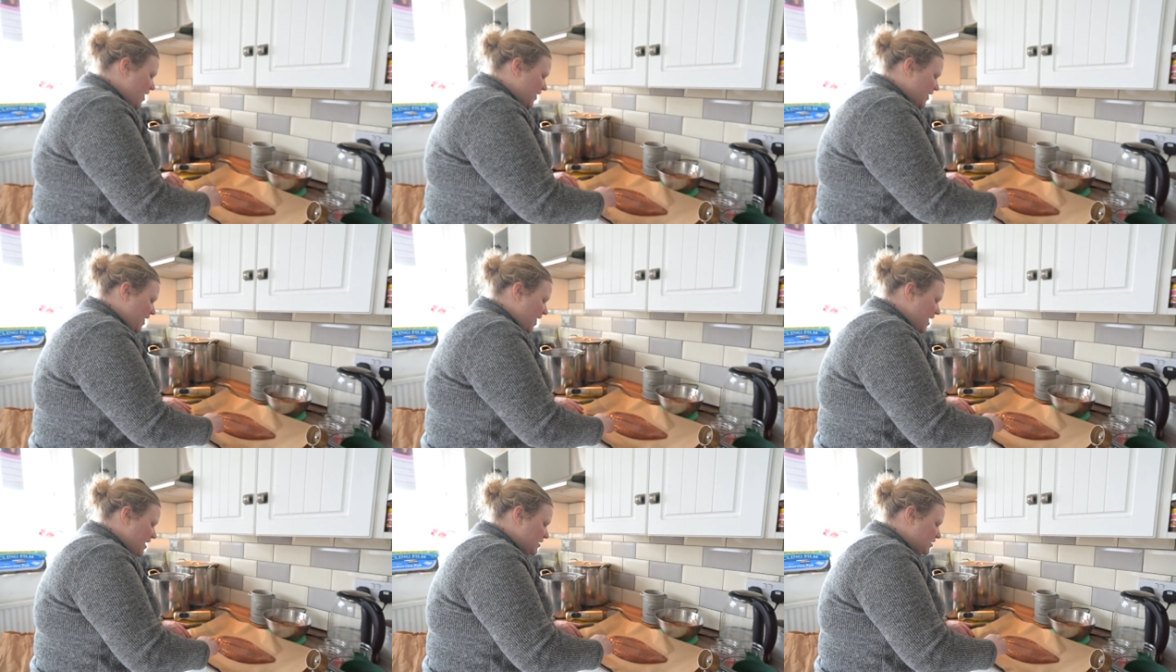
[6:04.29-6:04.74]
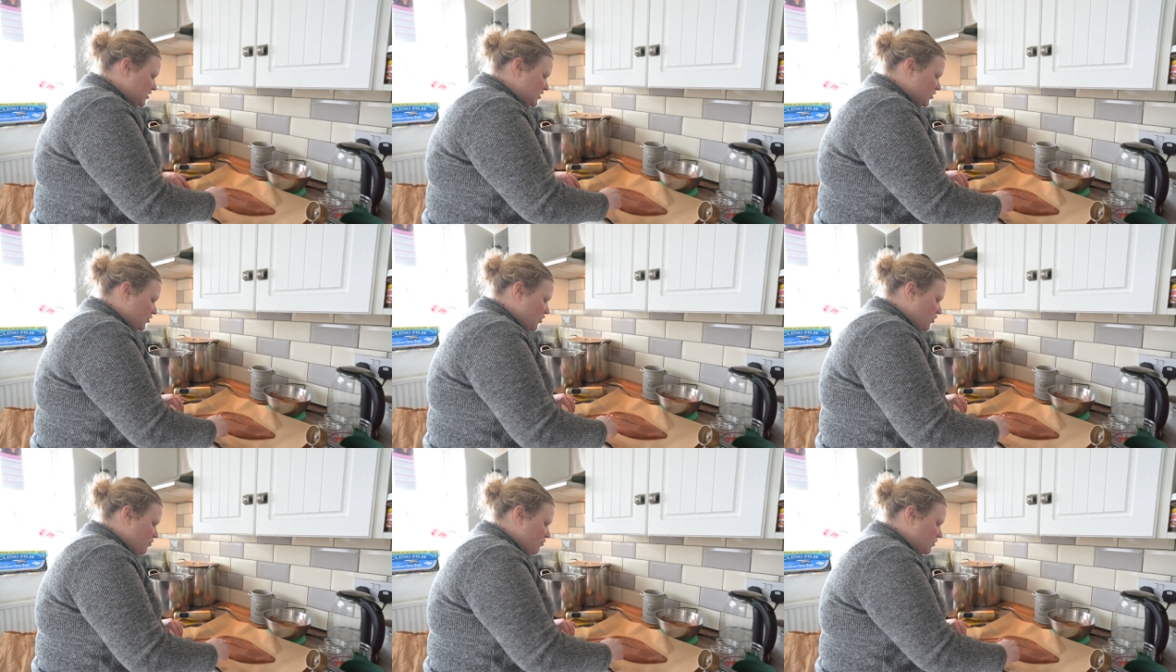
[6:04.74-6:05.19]
get into the
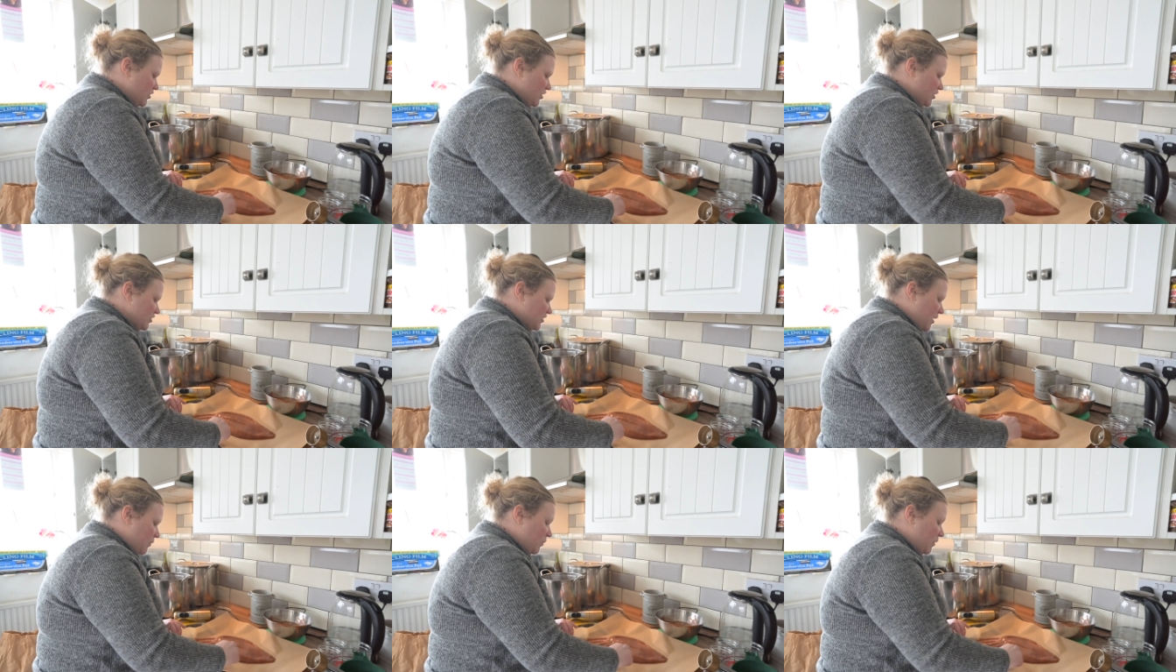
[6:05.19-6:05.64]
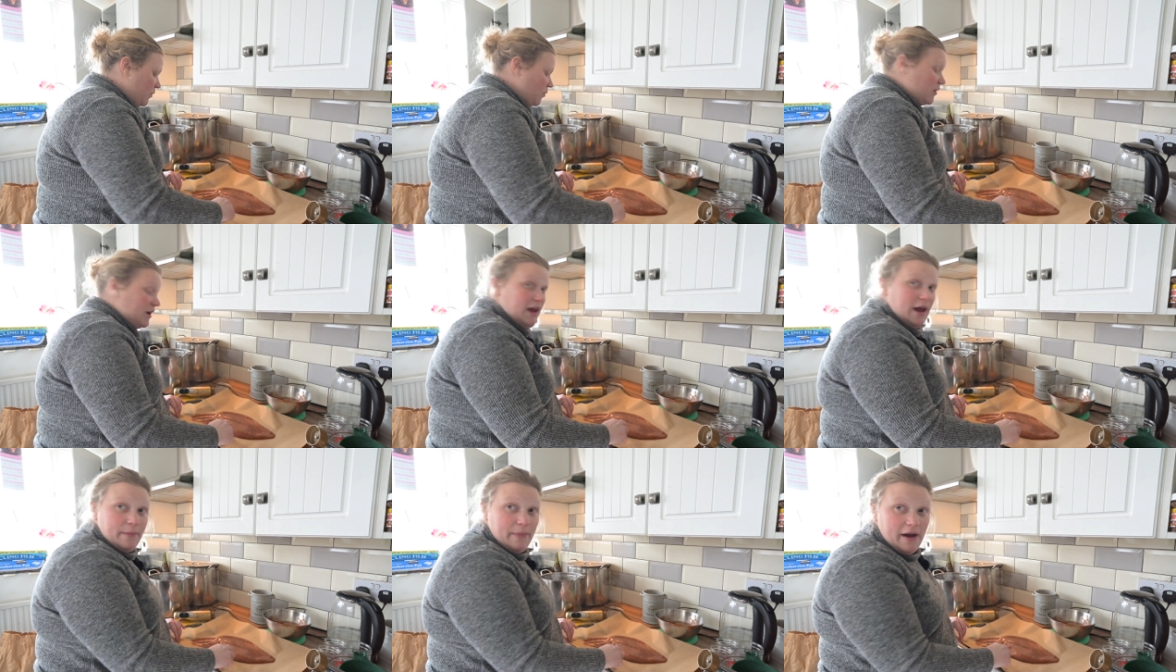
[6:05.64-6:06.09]
corners, and we
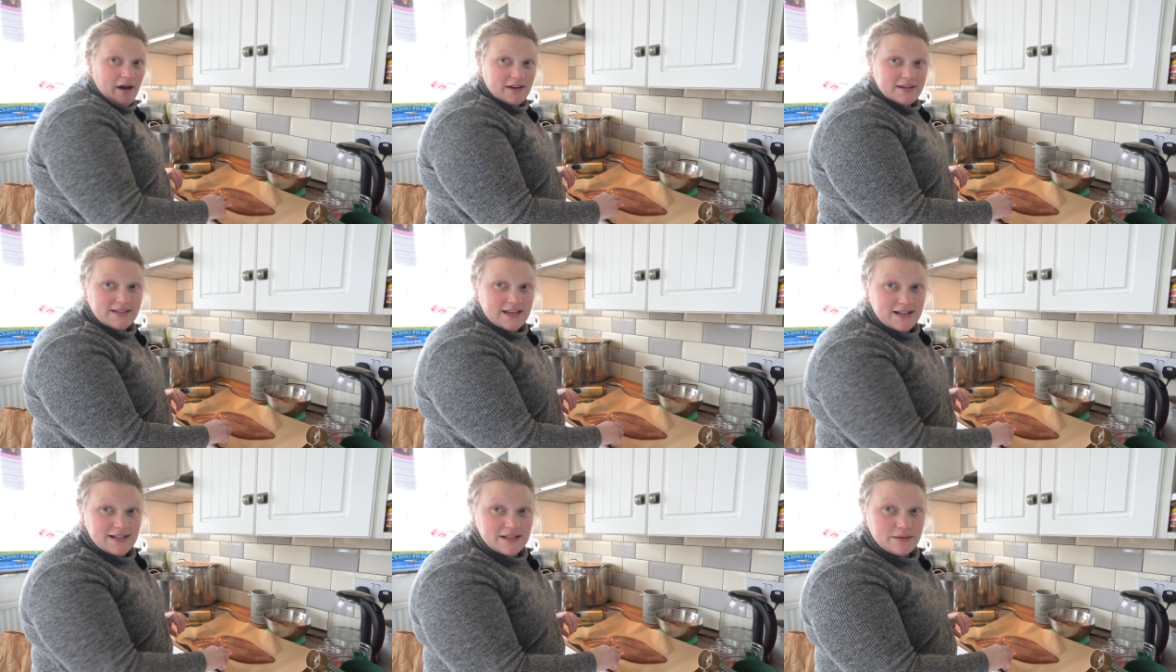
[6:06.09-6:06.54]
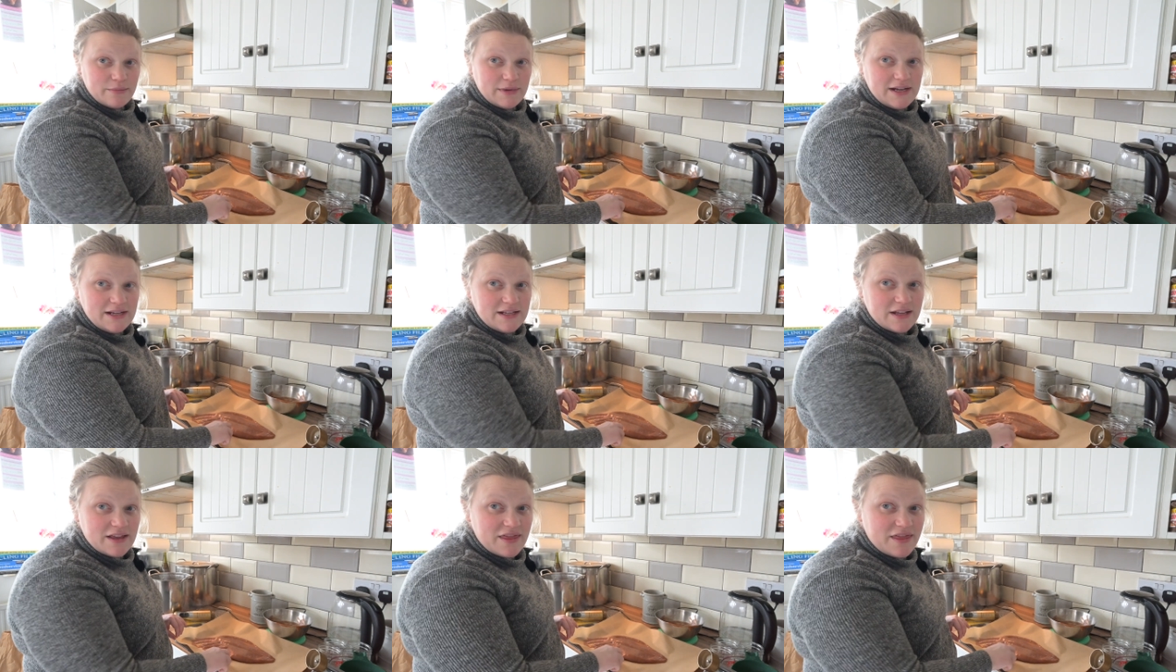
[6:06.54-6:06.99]
want it about 1
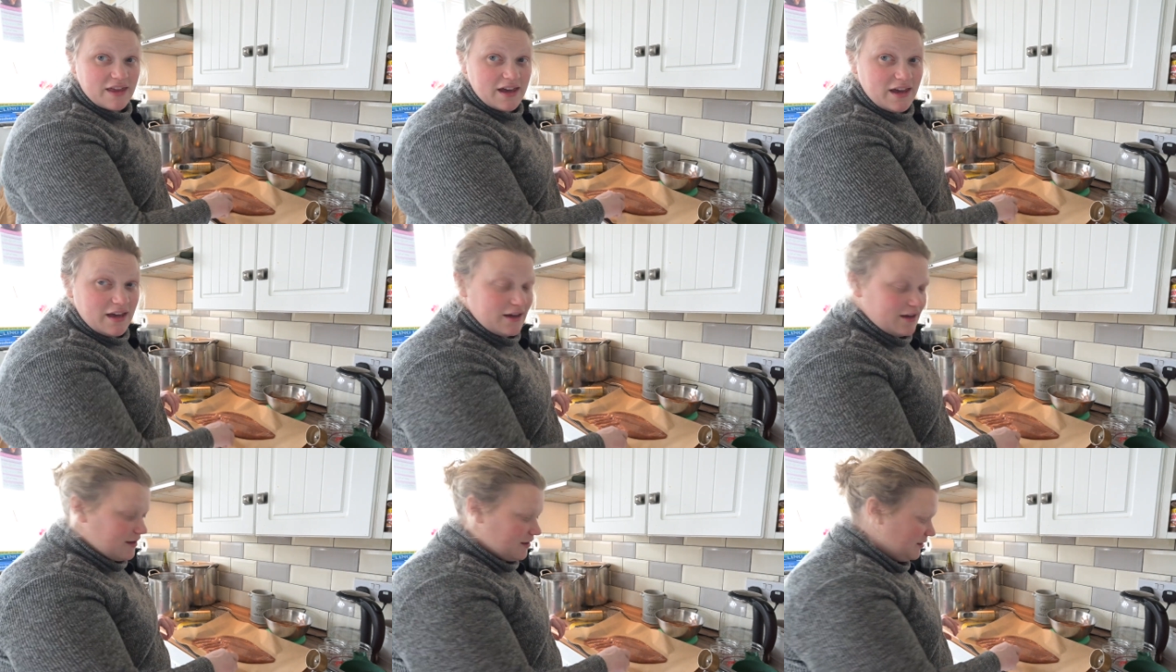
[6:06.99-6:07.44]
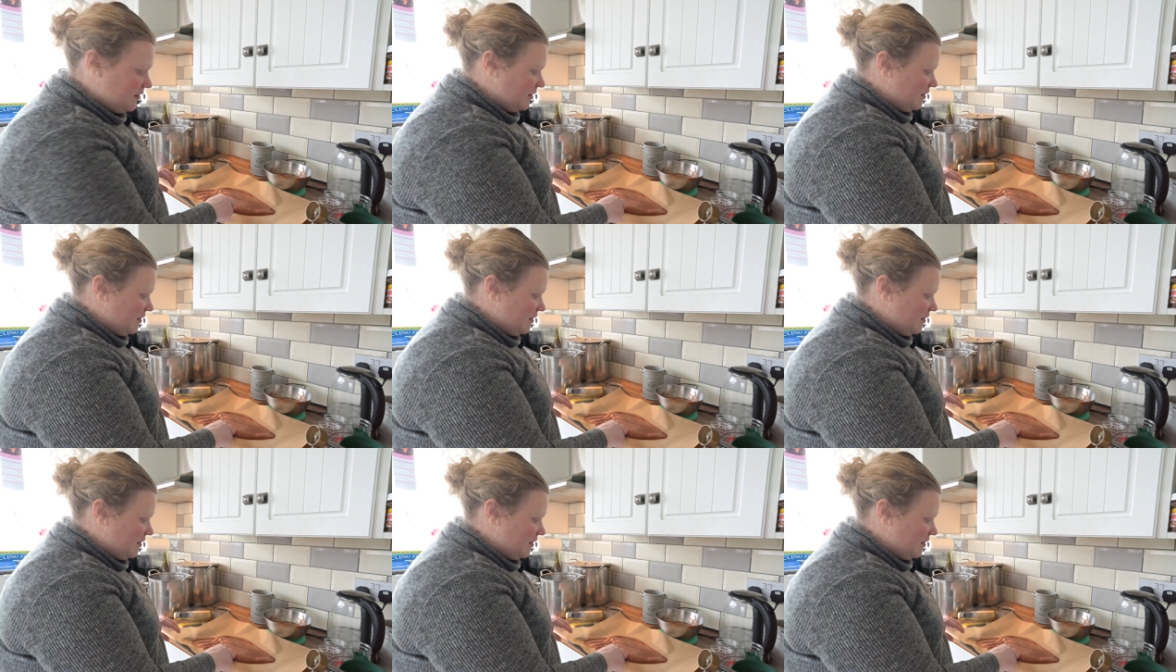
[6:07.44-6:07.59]
centimetre thick.